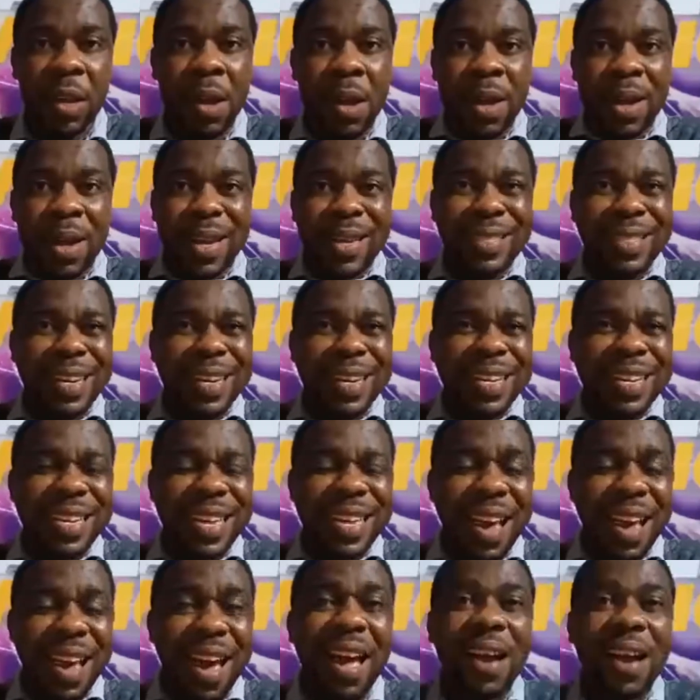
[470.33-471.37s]
It said,
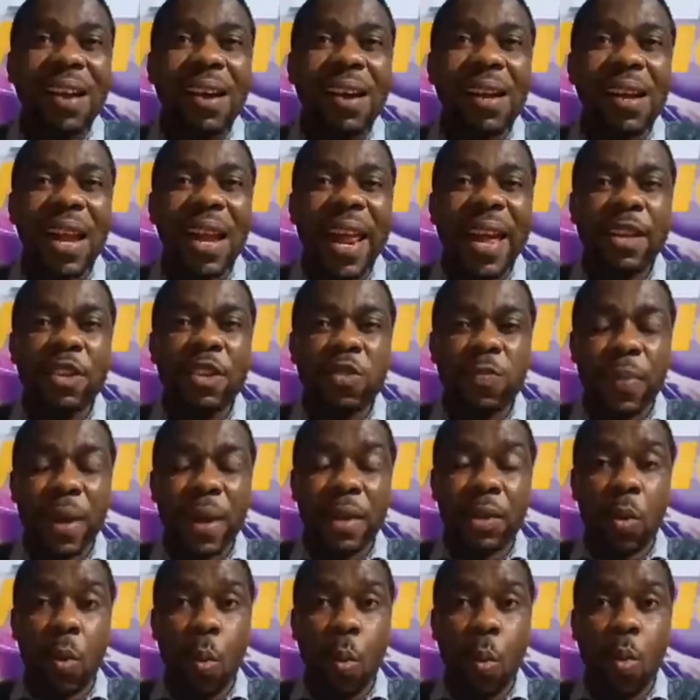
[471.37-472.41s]
ye are cleansed
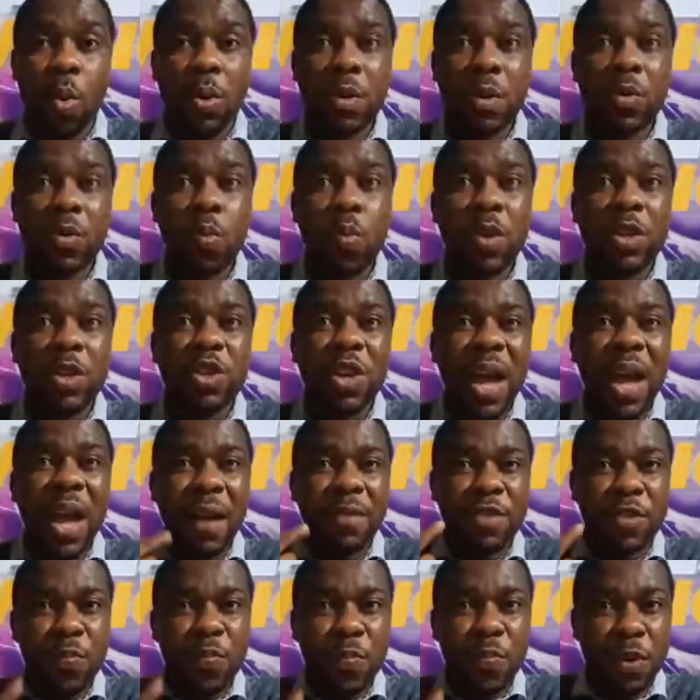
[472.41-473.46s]
by the word which
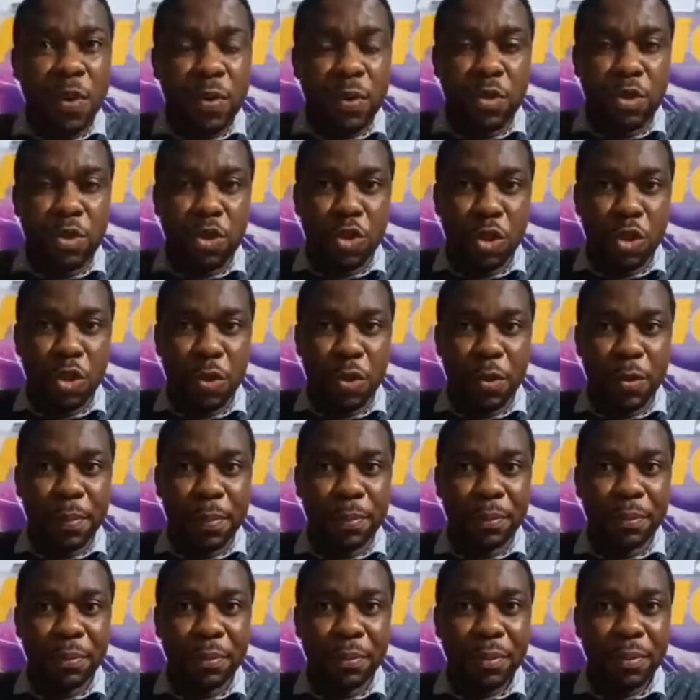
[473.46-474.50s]
I have spoken to you.